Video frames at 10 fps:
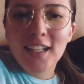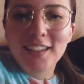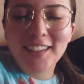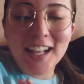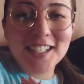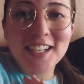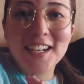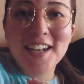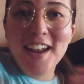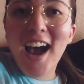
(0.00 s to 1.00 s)
That's
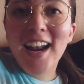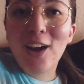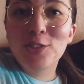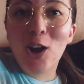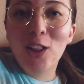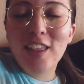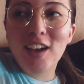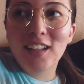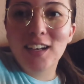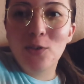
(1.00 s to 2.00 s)
not how tall I
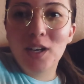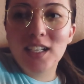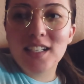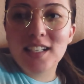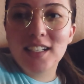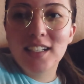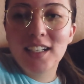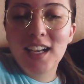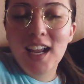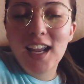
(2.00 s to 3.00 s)
thought that it was.
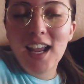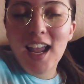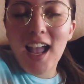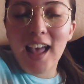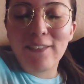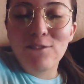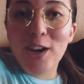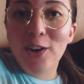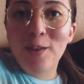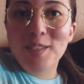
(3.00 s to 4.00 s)
And I'm
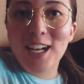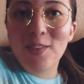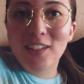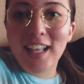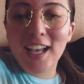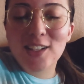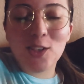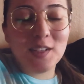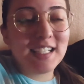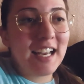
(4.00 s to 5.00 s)
very upset about that.
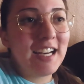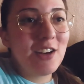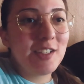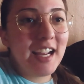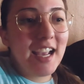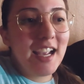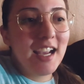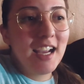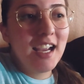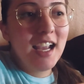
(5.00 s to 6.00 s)
So it's getting here today.
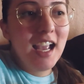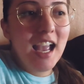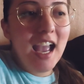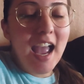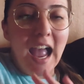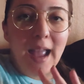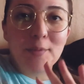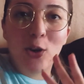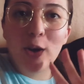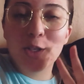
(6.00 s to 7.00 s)
I'm
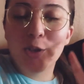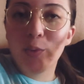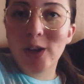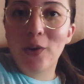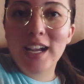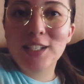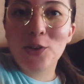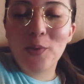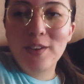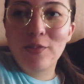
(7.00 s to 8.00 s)
going to request a
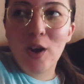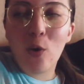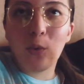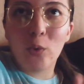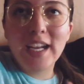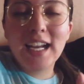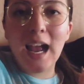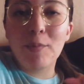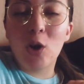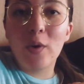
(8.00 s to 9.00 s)
ref. re
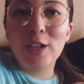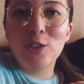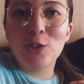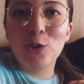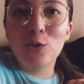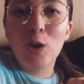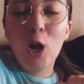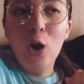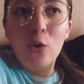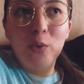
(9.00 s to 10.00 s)
I'm going to
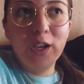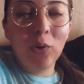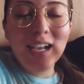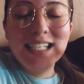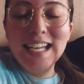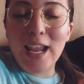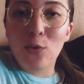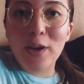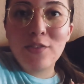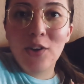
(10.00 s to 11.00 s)
request a
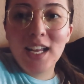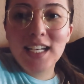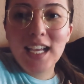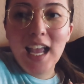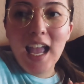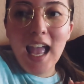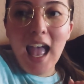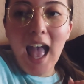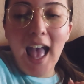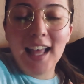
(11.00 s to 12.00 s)
refund
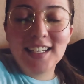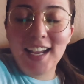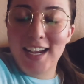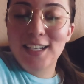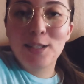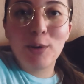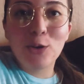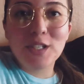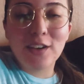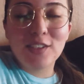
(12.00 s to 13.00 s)
and take it to the
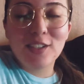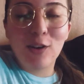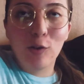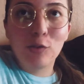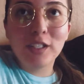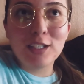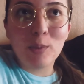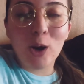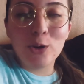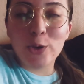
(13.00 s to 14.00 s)
post office hopefully
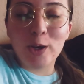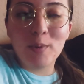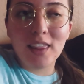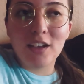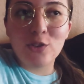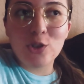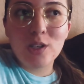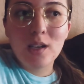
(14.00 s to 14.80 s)
tomorrow during my lunch.